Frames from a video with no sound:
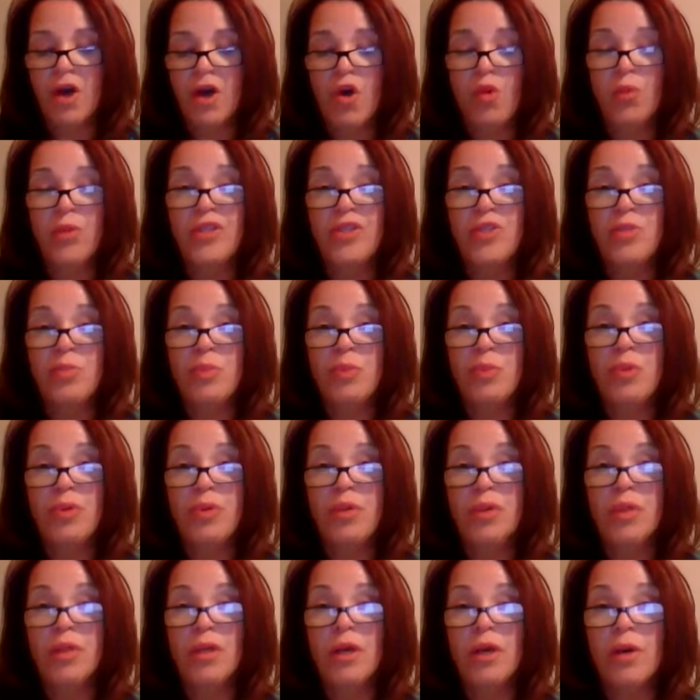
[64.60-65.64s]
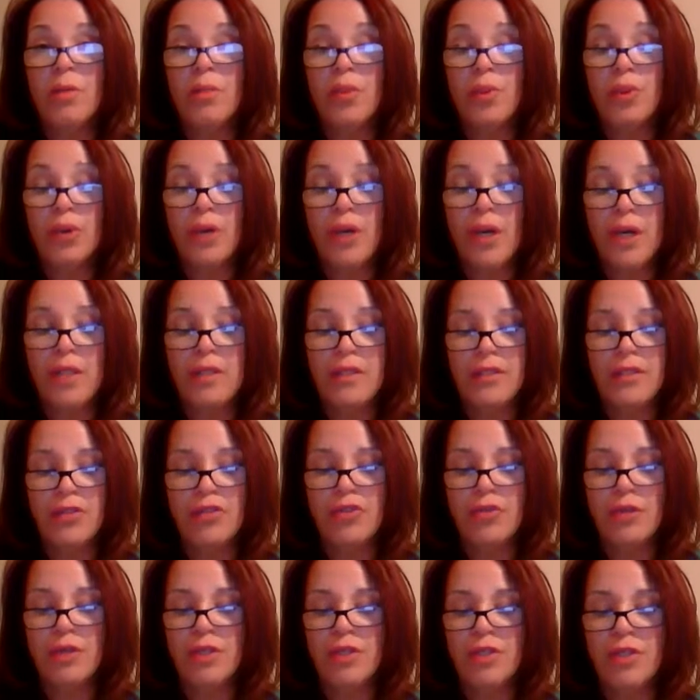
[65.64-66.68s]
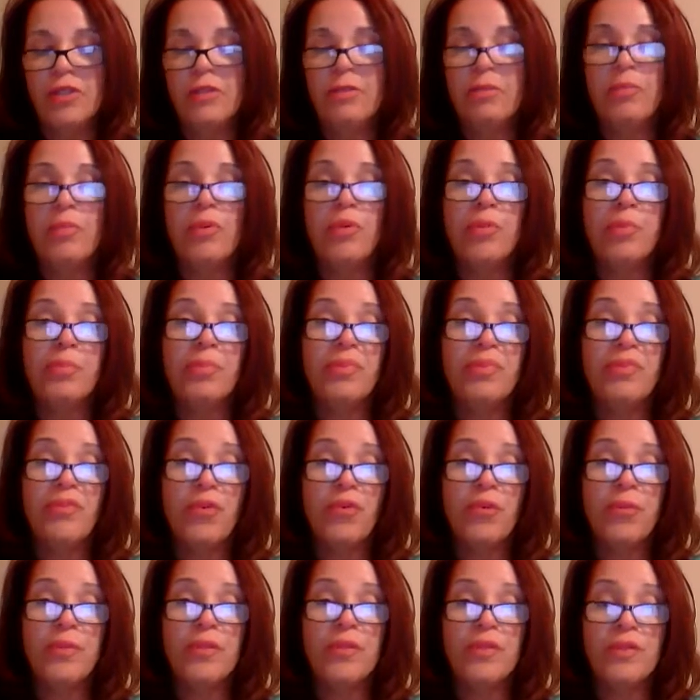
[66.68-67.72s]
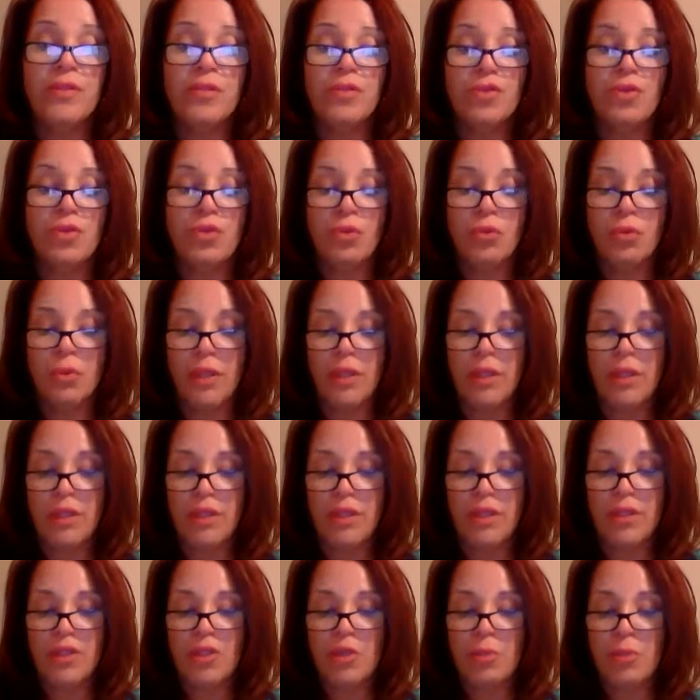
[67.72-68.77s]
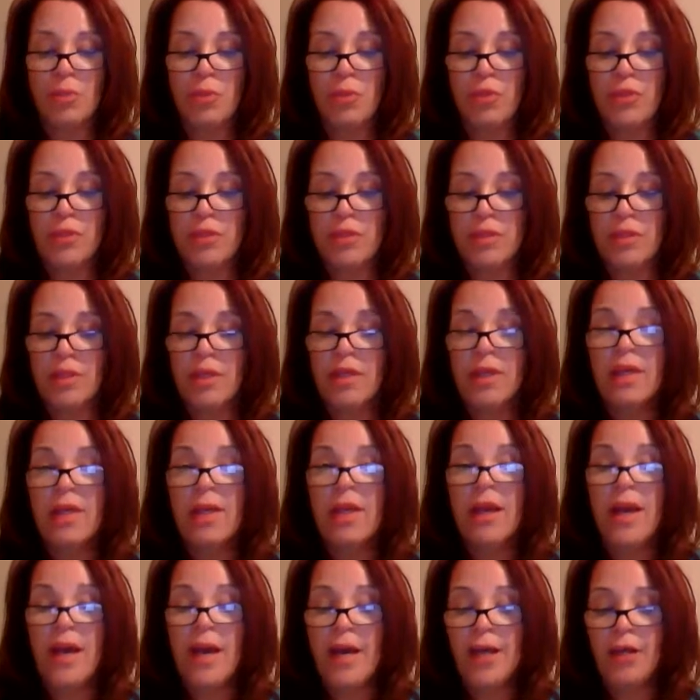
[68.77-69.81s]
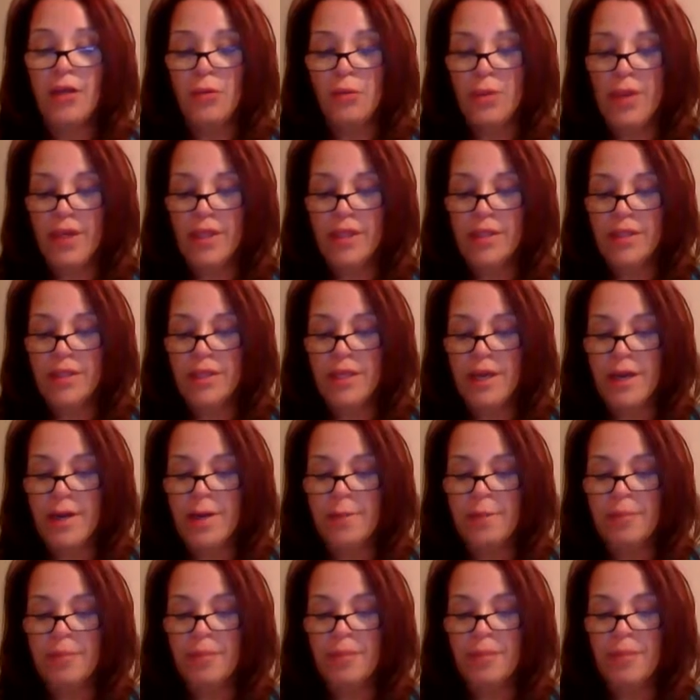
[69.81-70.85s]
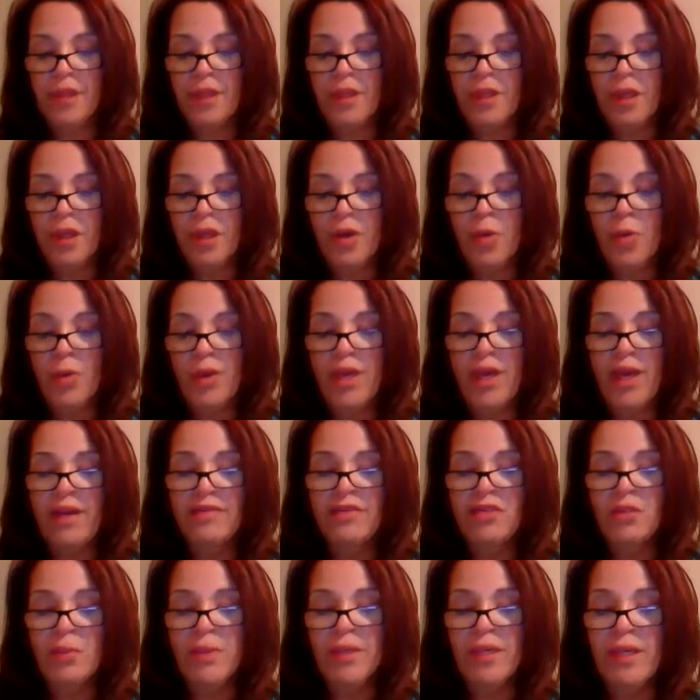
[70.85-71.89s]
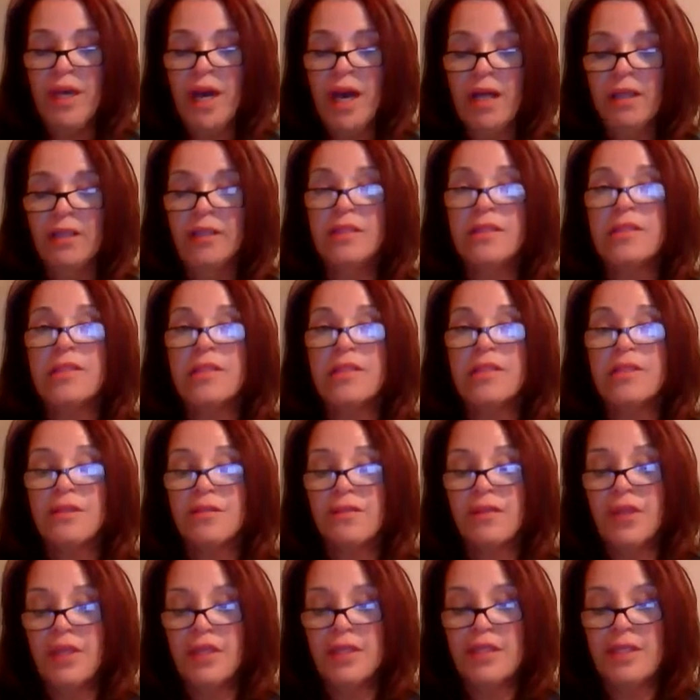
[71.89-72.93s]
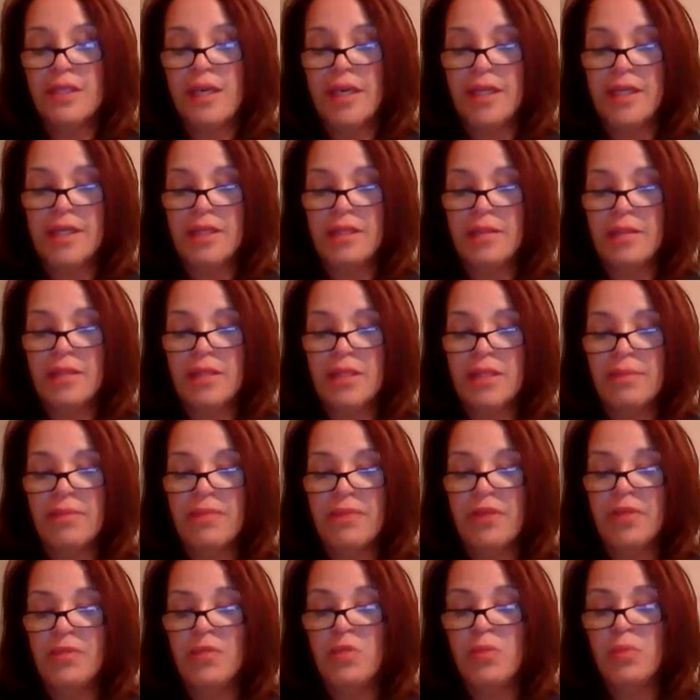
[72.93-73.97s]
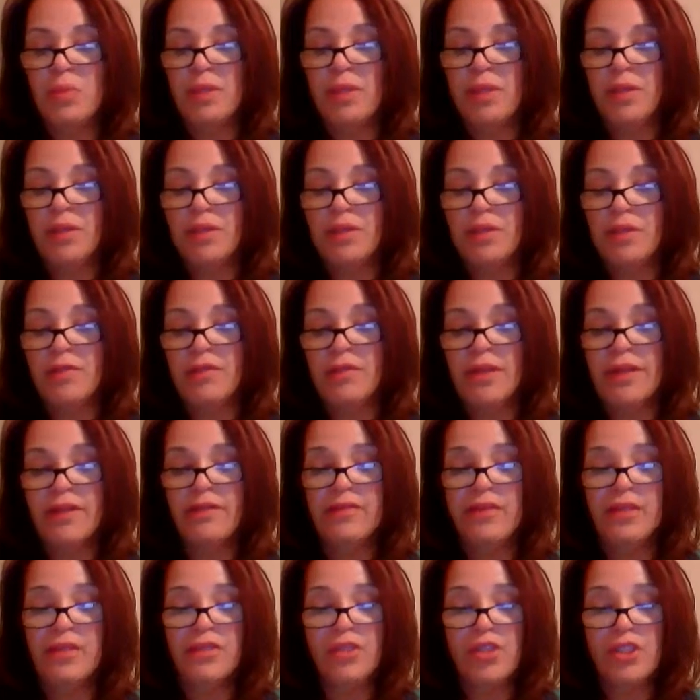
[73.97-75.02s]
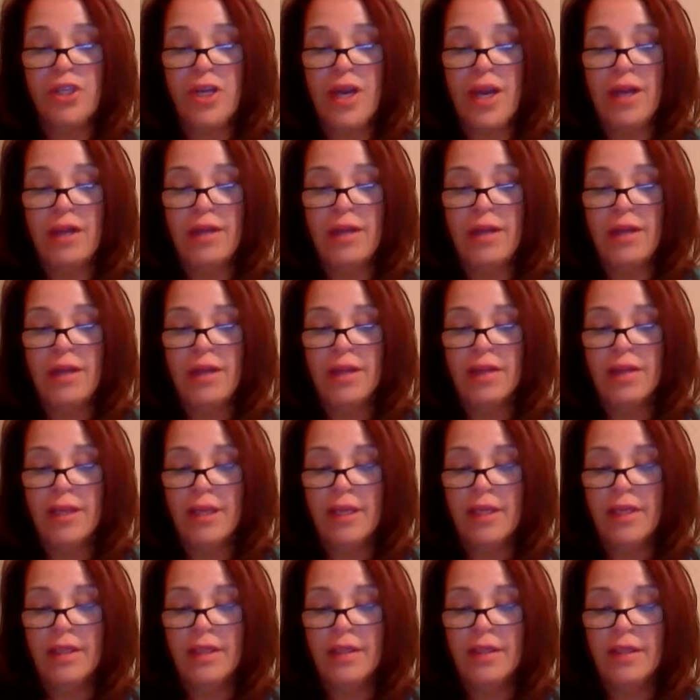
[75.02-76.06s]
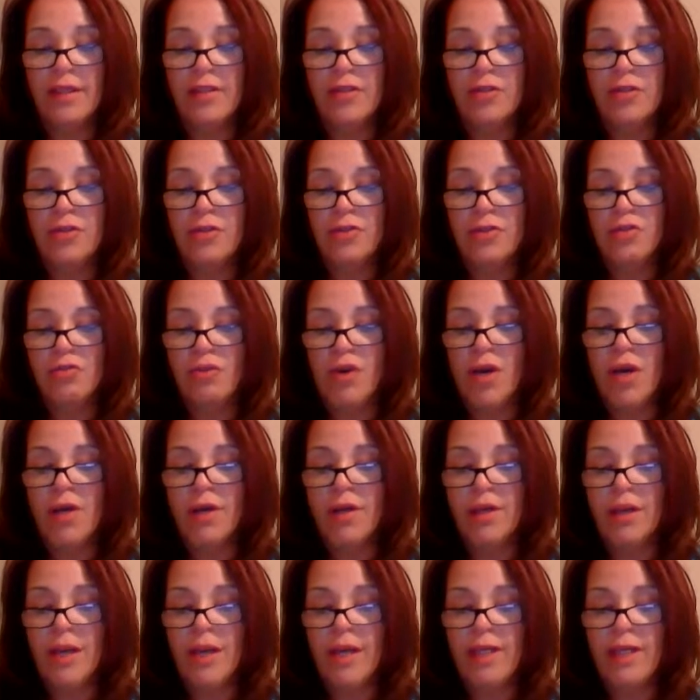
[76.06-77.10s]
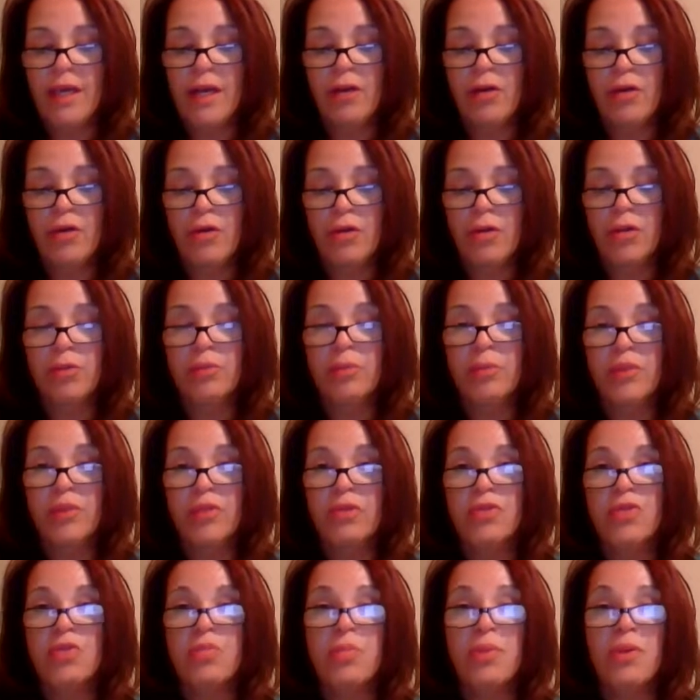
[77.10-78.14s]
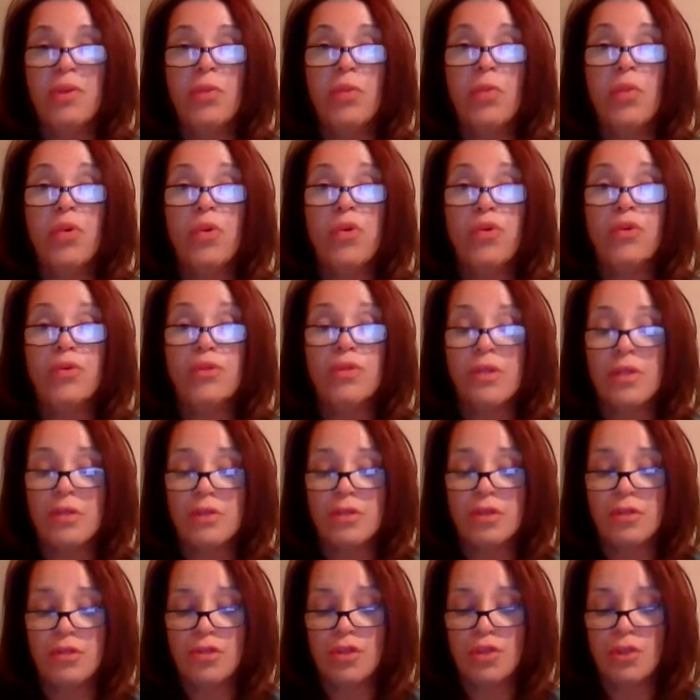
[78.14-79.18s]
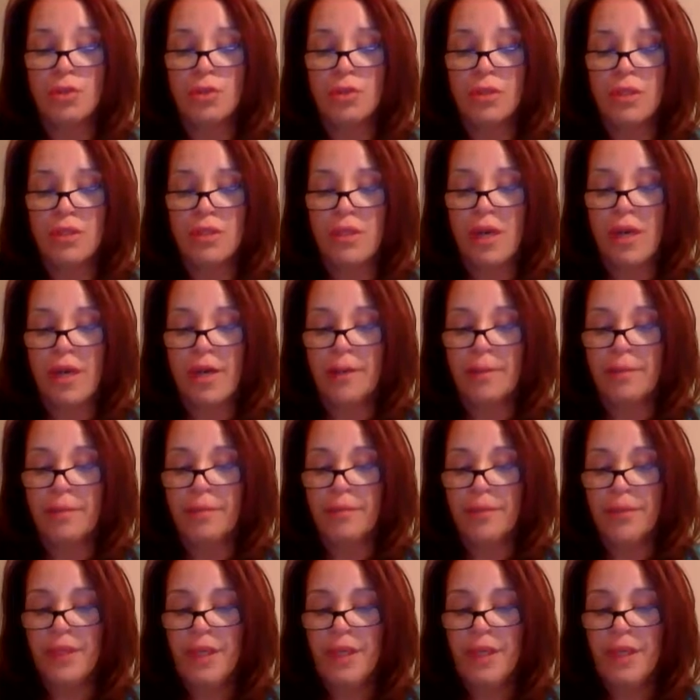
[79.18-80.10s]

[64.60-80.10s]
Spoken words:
always bored, poor concentration, poor performance in school and in sports, anorexia. We have to be cognizant of these signs and symptoms because if left unchecked, they can lead to drug and alcohol abuse, but worse, to suicide.